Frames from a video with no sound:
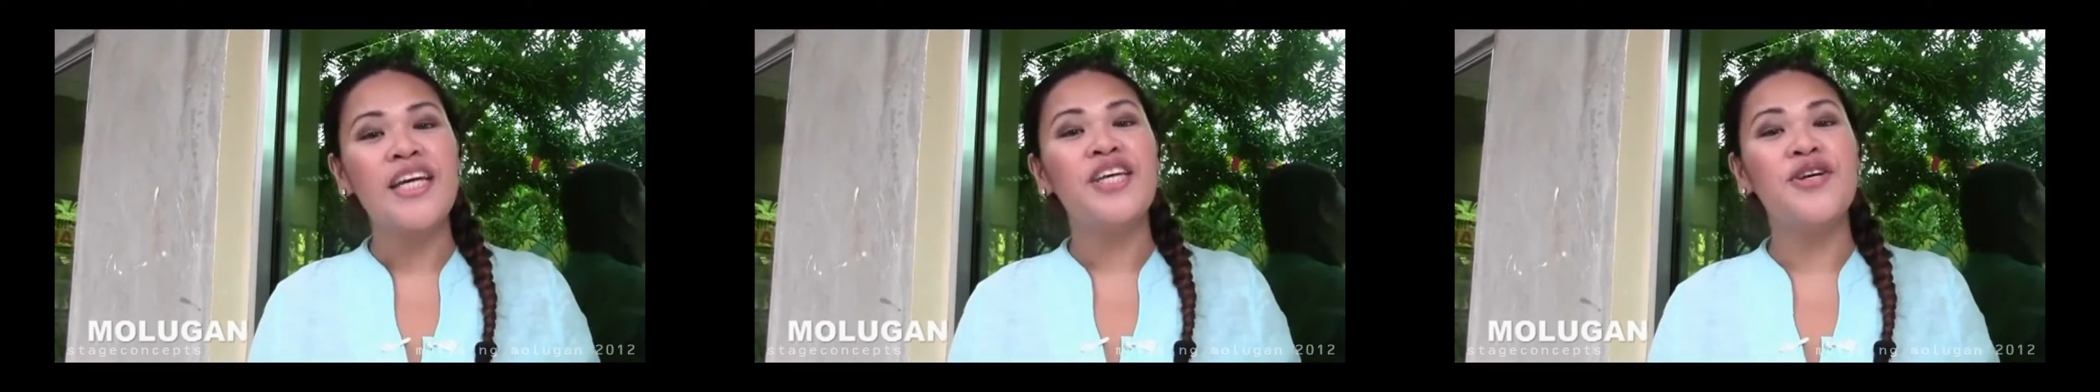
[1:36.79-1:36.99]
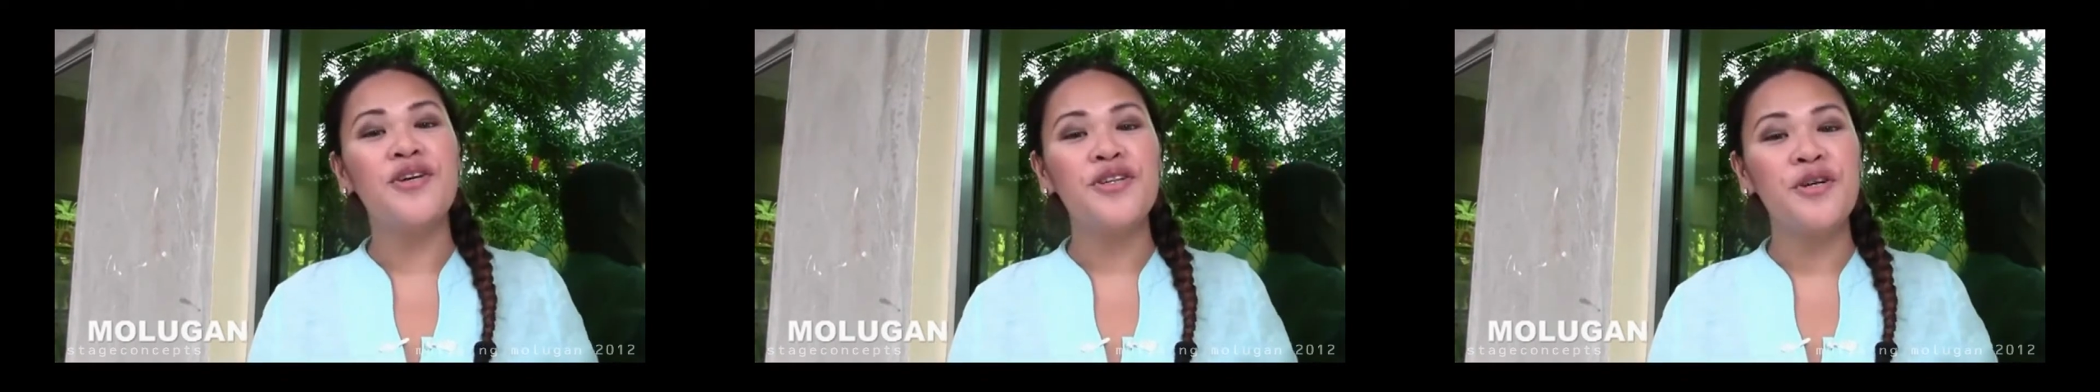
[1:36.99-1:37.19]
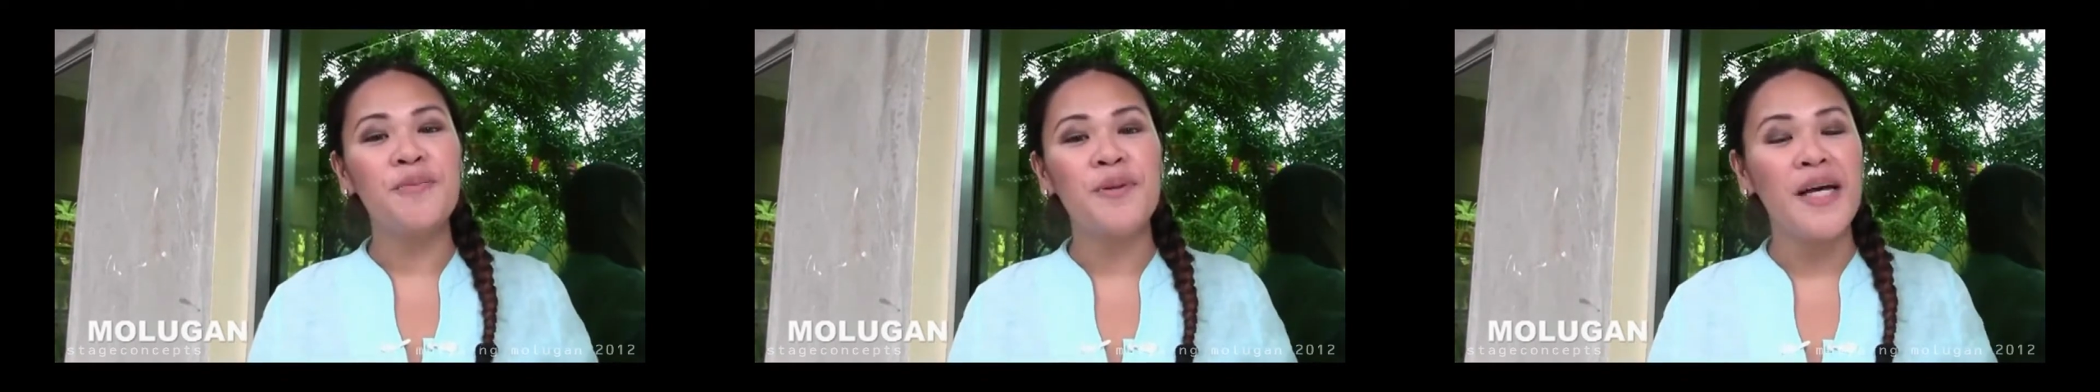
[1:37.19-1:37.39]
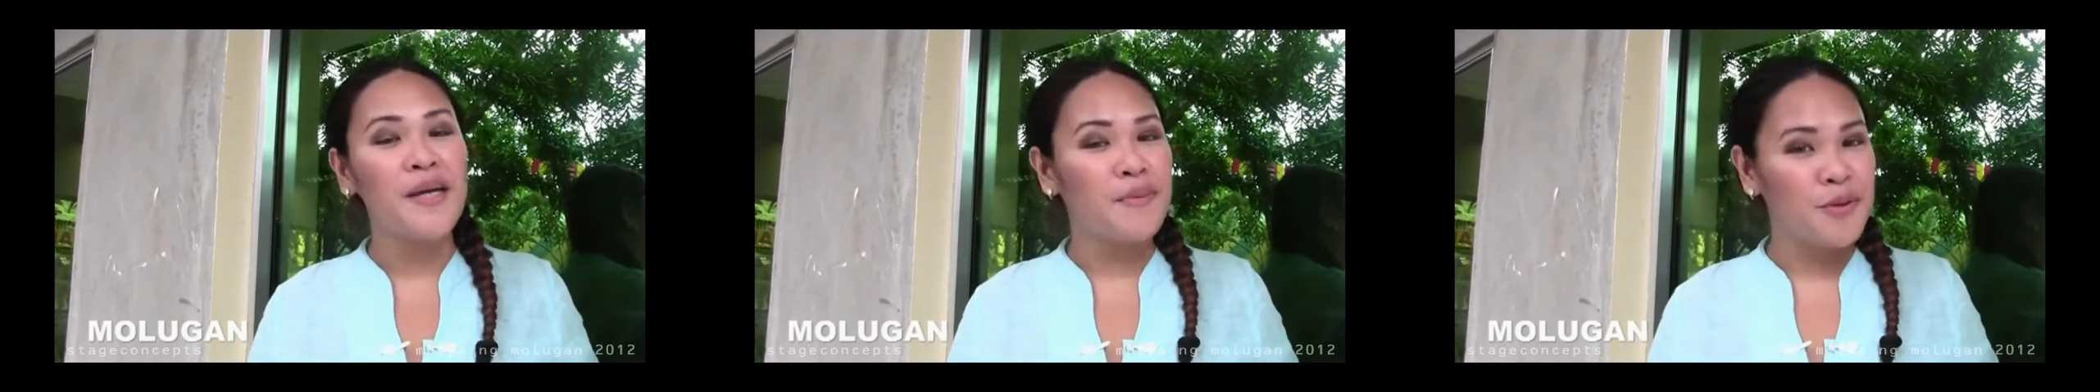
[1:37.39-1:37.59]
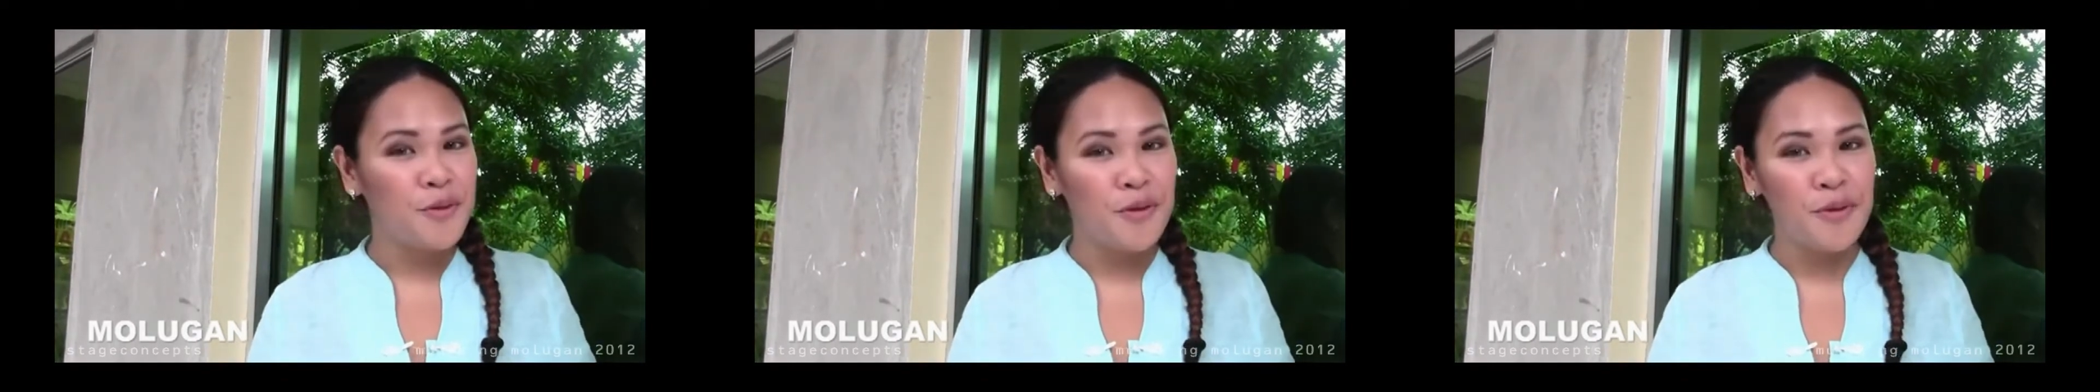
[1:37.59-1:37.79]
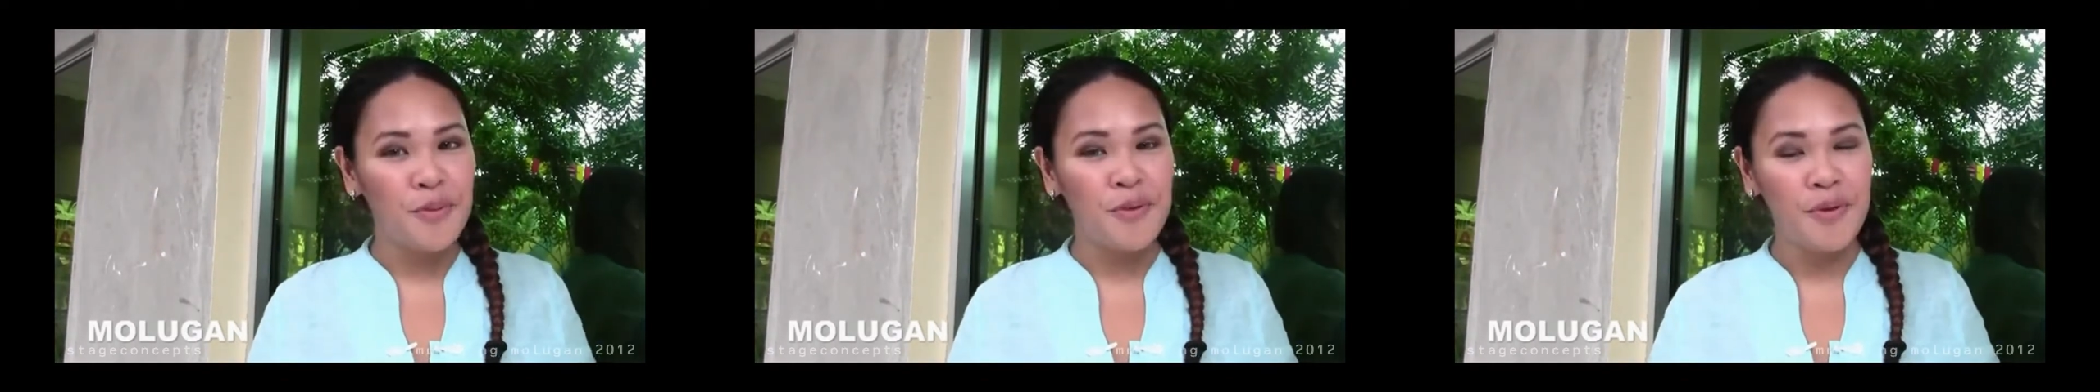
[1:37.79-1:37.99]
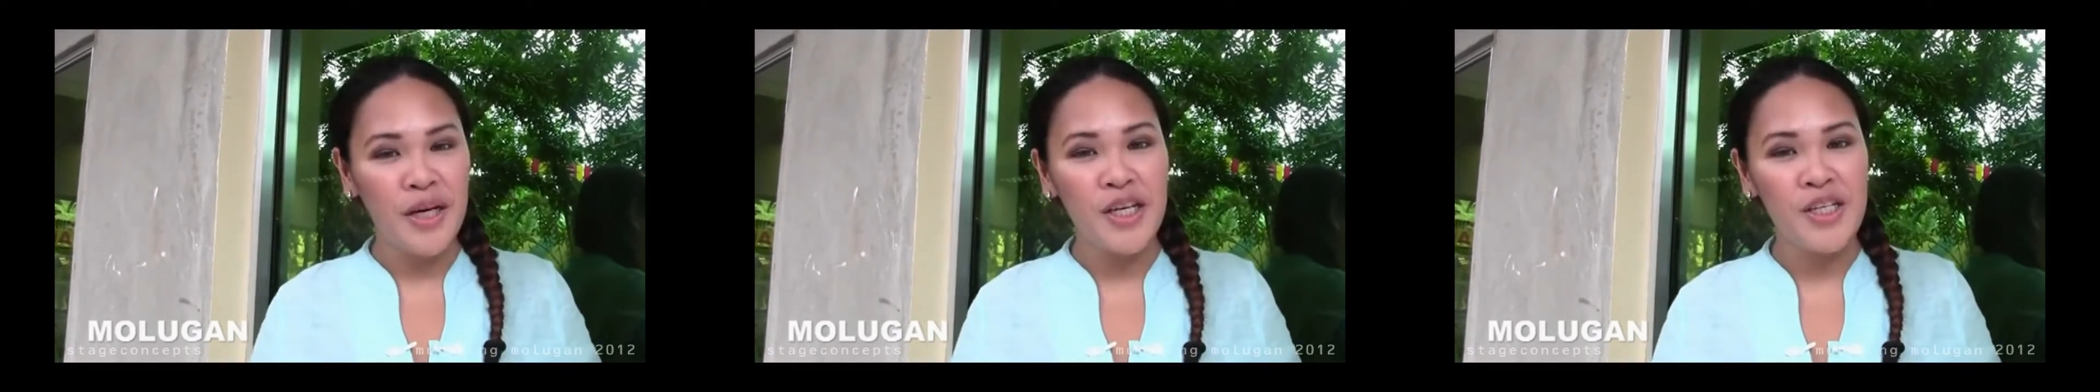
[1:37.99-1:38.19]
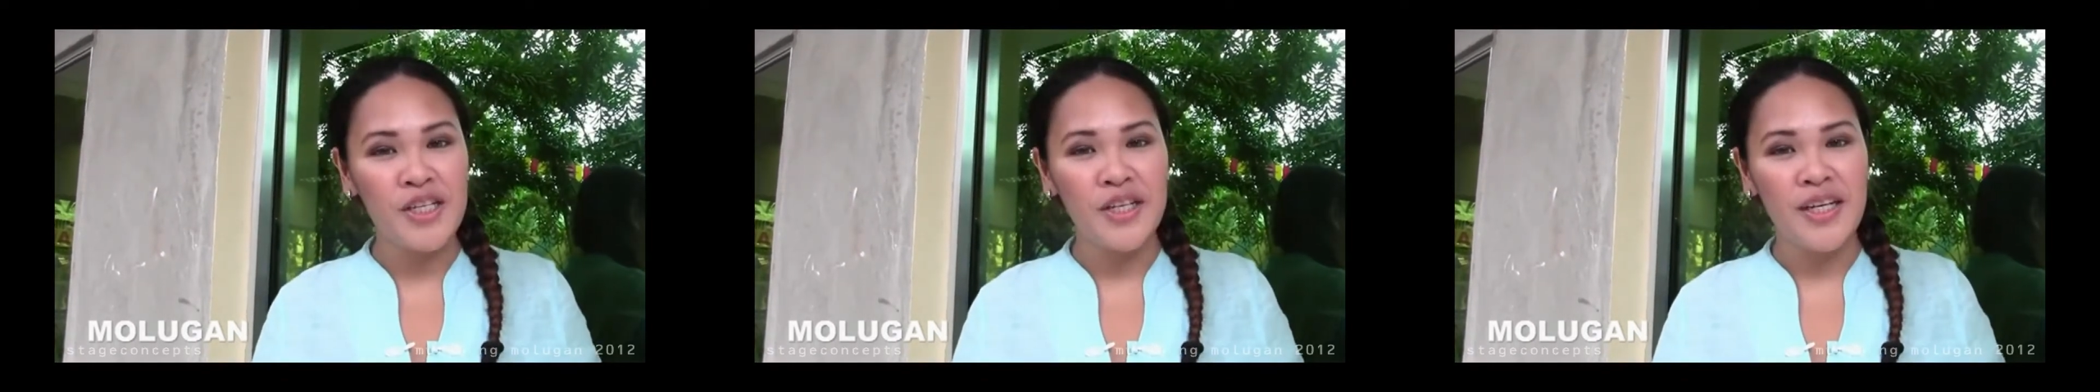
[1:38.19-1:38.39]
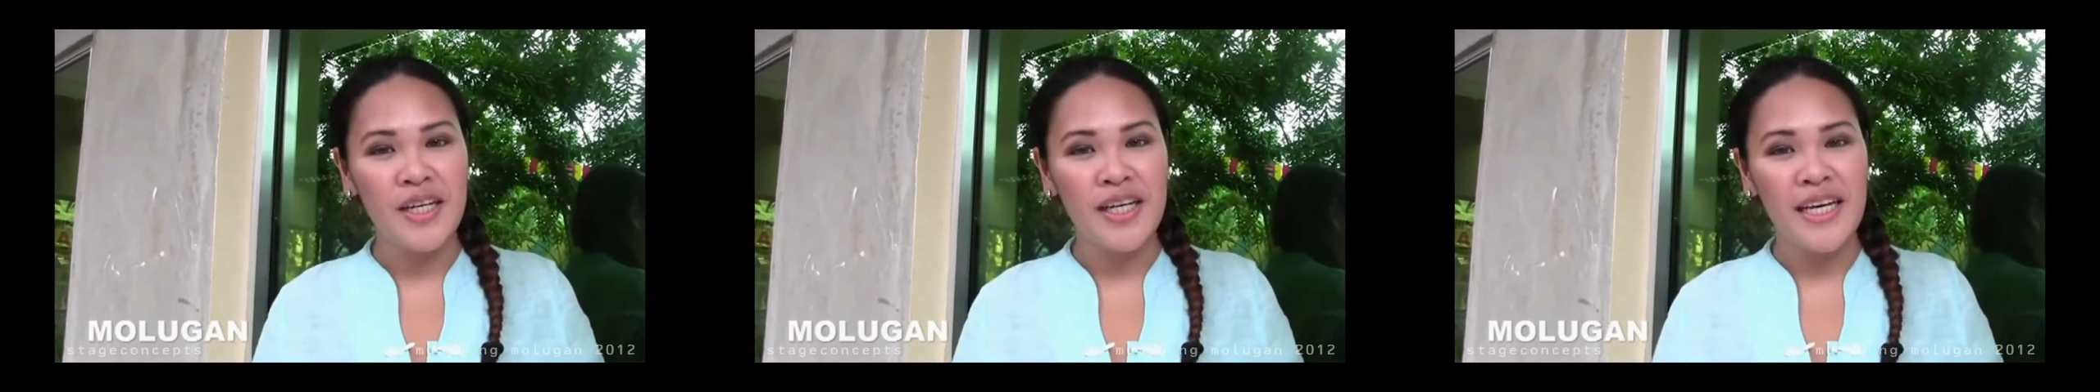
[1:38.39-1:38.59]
Union Plywood Corporation,